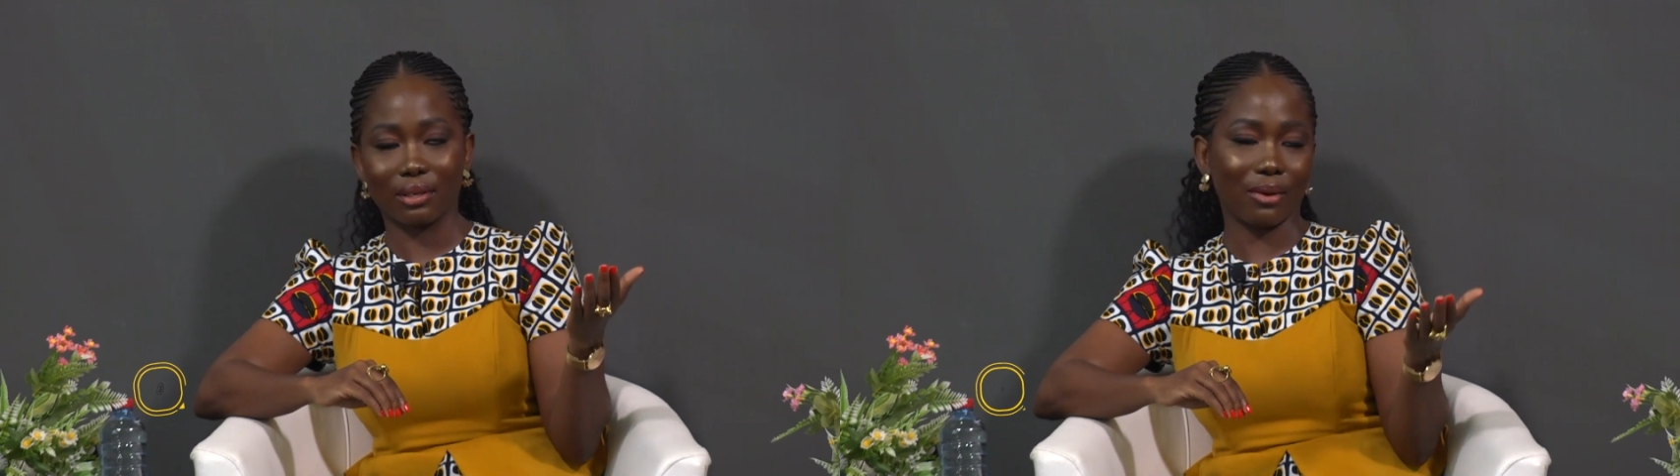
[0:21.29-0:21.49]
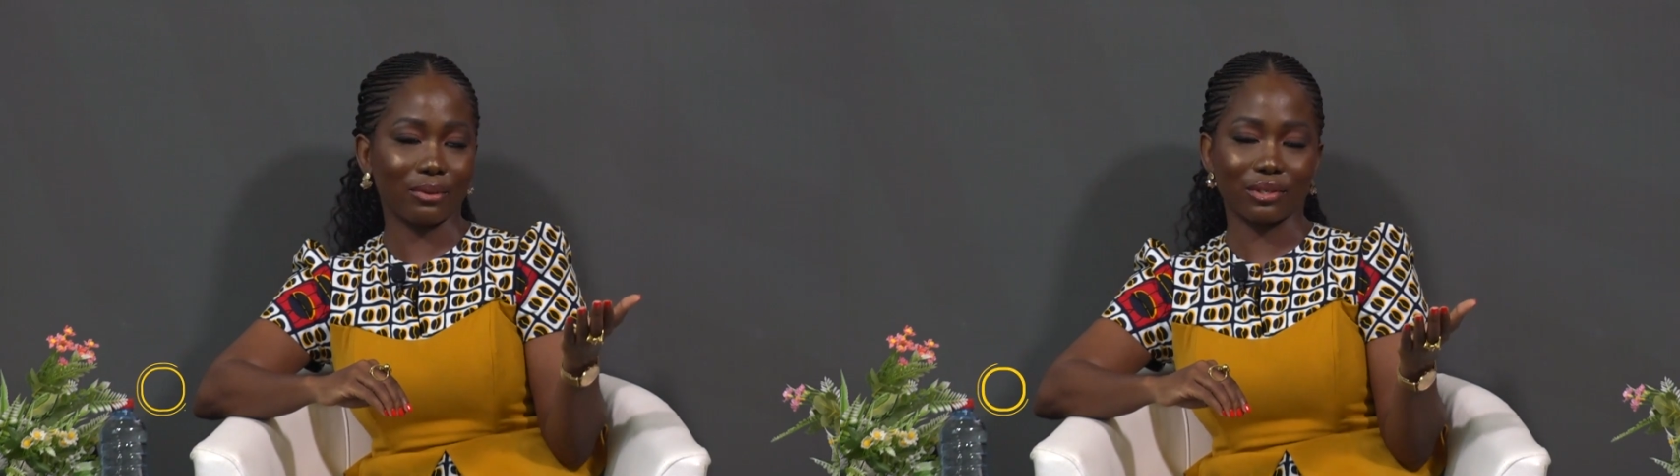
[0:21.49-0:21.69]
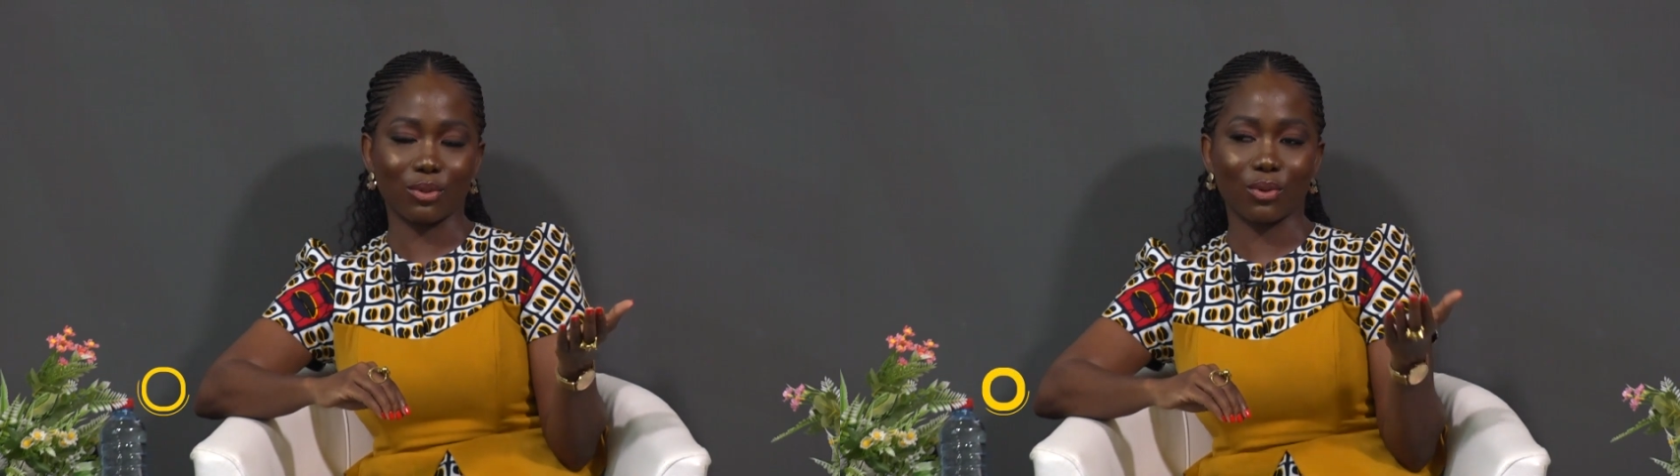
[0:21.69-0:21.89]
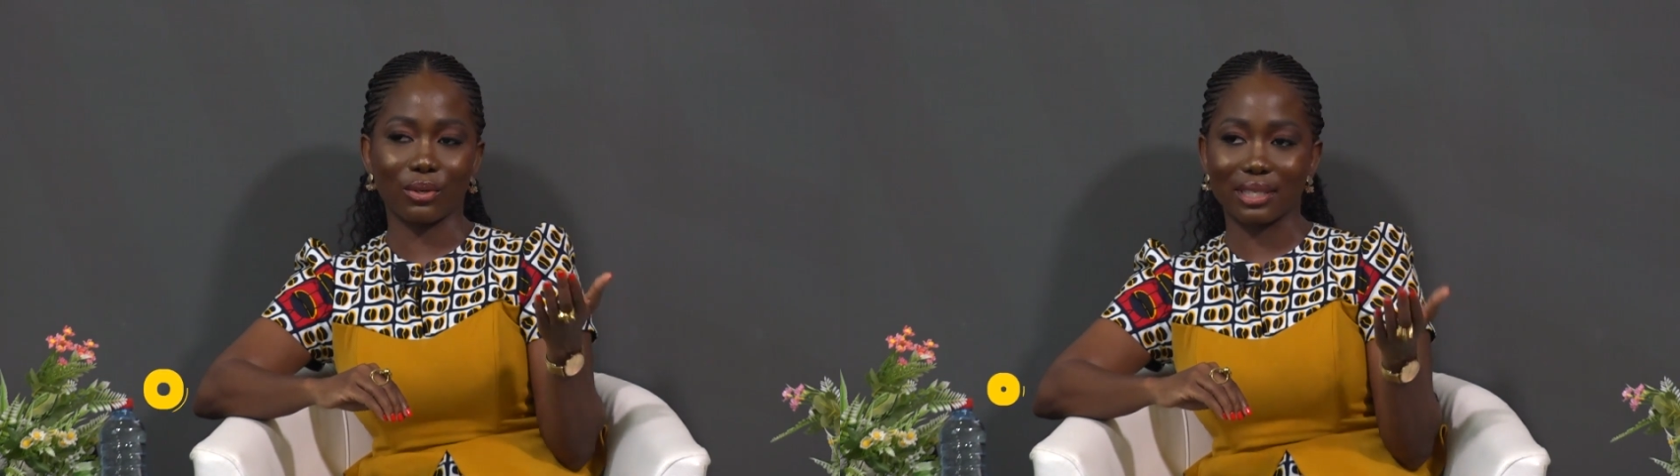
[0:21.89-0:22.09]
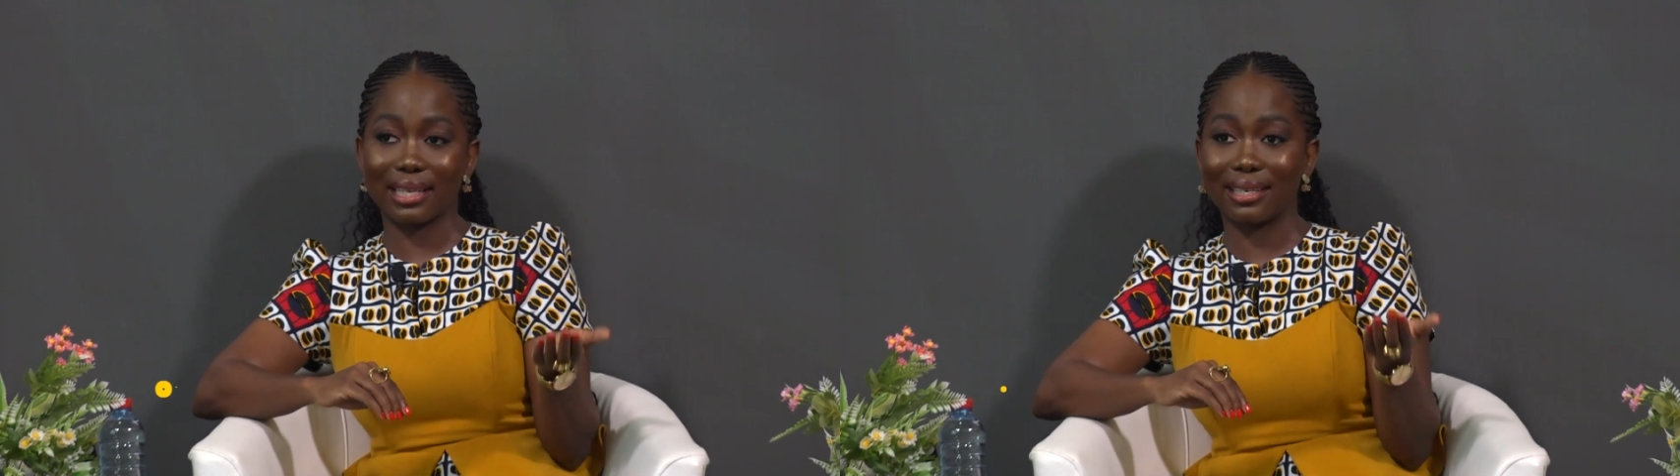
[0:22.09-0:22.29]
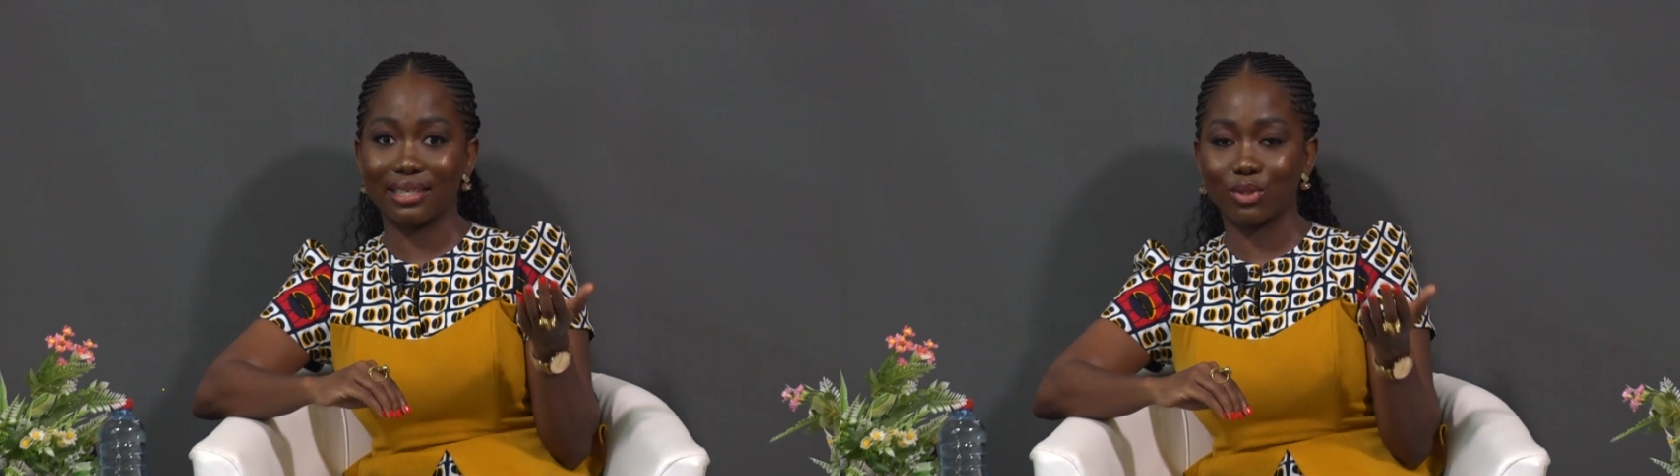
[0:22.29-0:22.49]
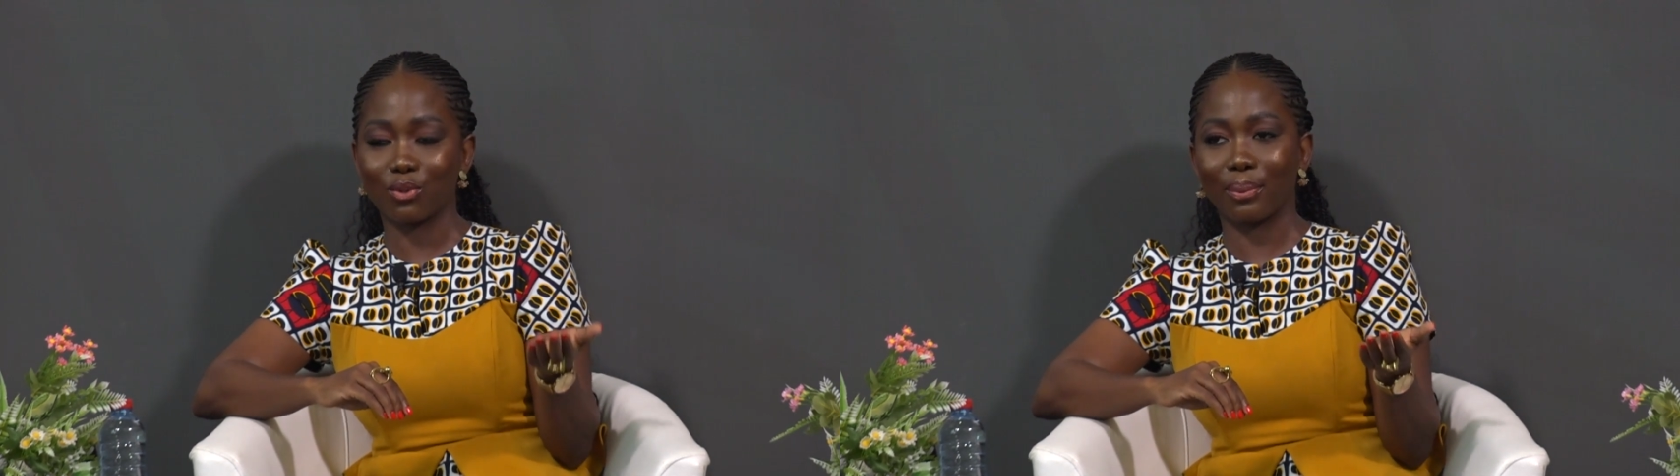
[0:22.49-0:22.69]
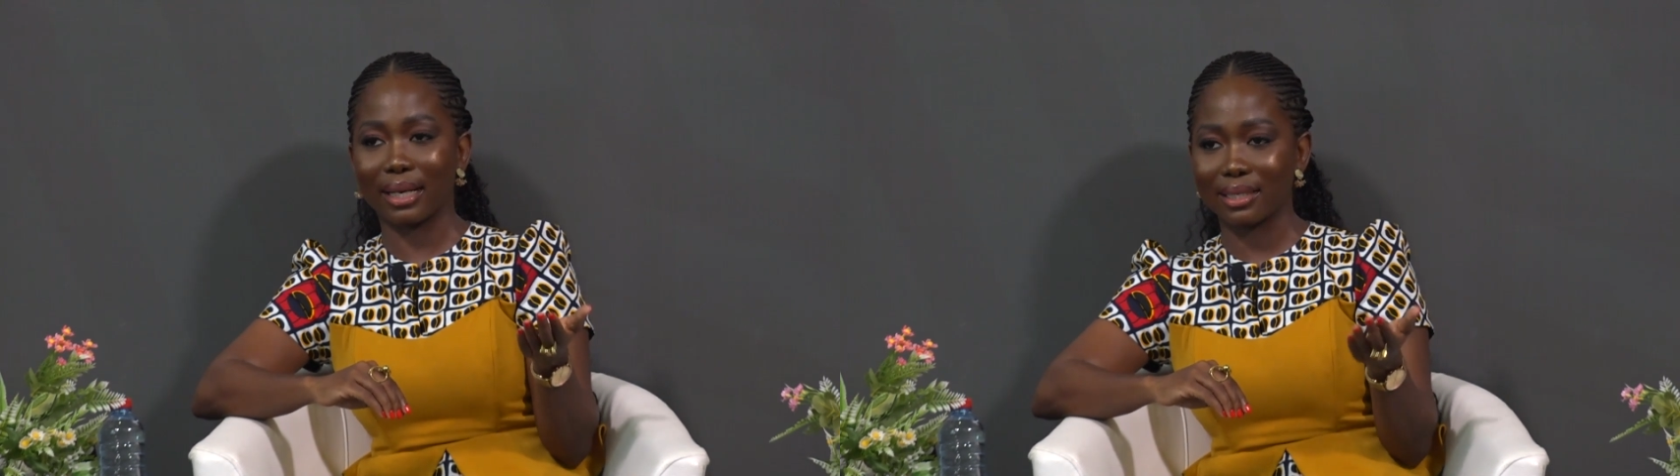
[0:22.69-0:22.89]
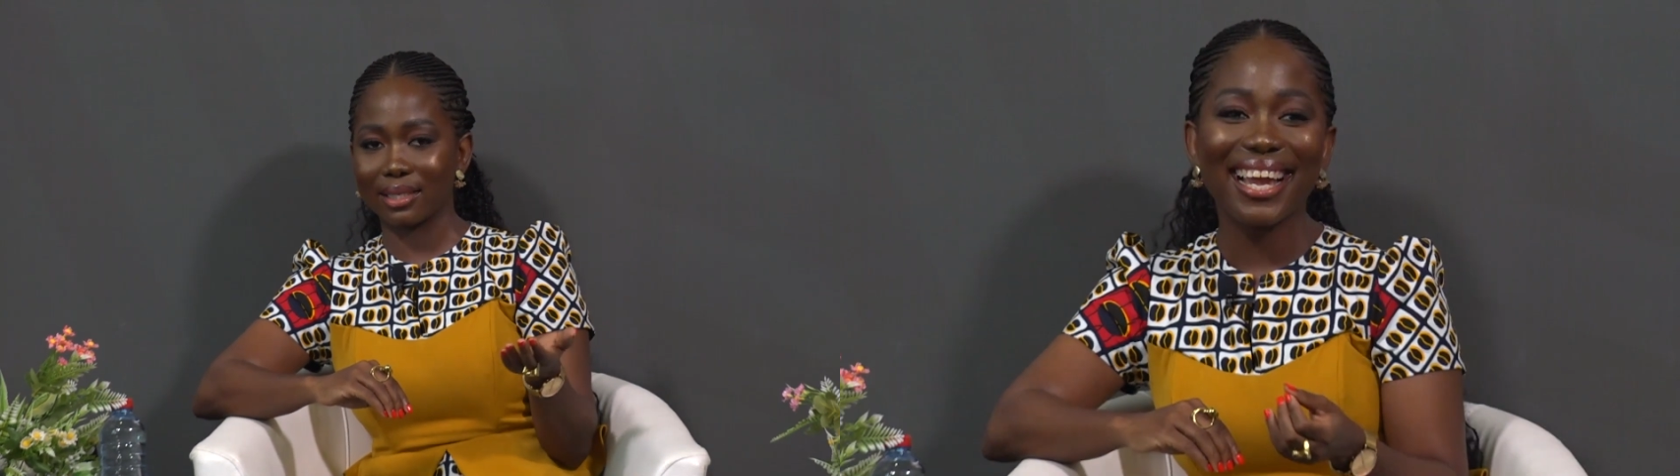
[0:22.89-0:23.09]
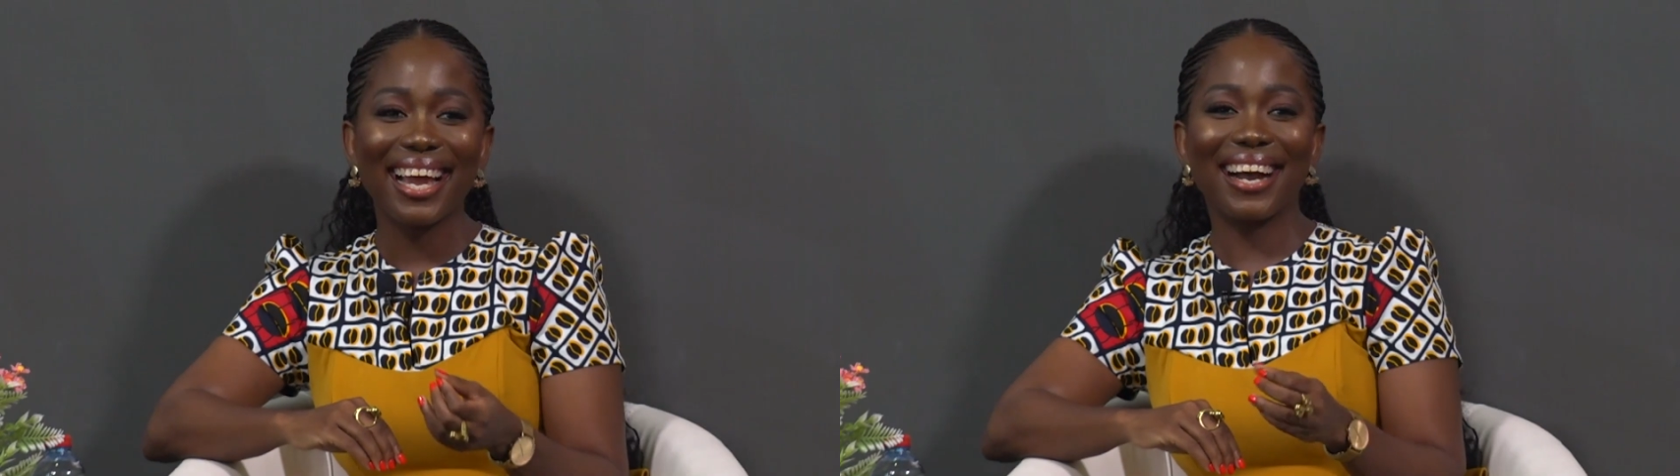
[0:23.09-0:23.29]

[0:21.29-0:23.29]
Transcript: was in school, I was learning to pass.